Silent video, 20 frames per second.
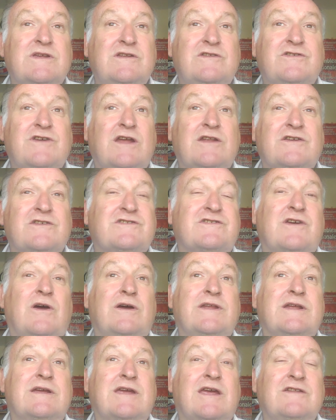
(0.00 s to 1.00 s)
the
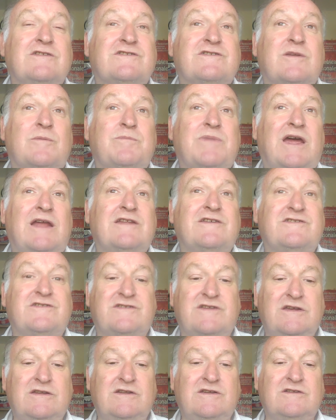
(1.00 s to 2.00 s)
genocide against the
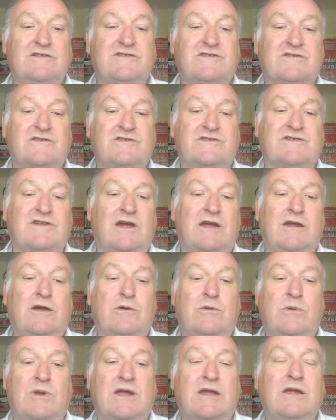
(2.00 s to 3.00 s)
Palestinians, because they
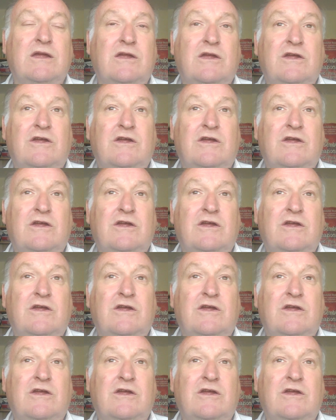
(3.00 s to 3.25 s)
are a